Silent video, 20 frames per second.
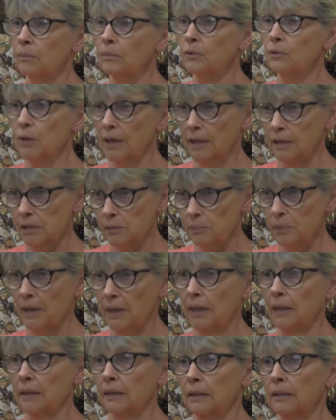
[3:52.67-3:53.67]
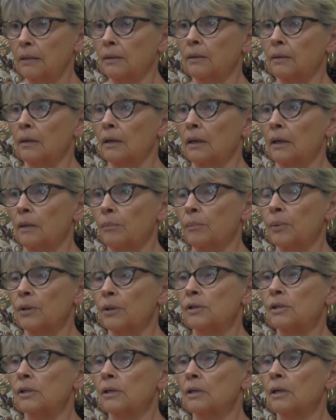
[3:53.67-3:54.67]
transplanted
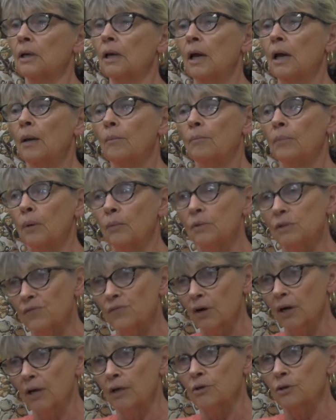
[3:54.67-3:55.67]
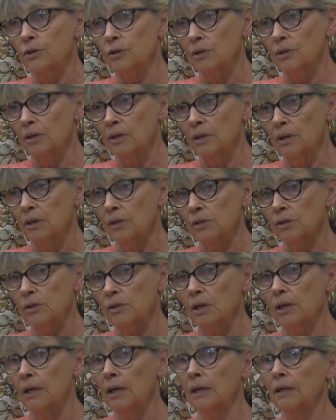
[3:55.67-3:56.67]
person, but was very interested in
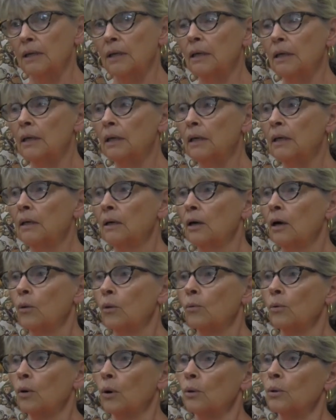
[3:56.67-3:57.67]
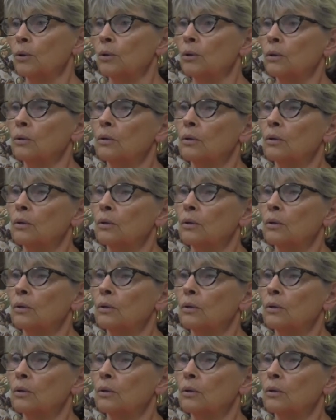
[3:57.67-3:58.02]
history. And he wrote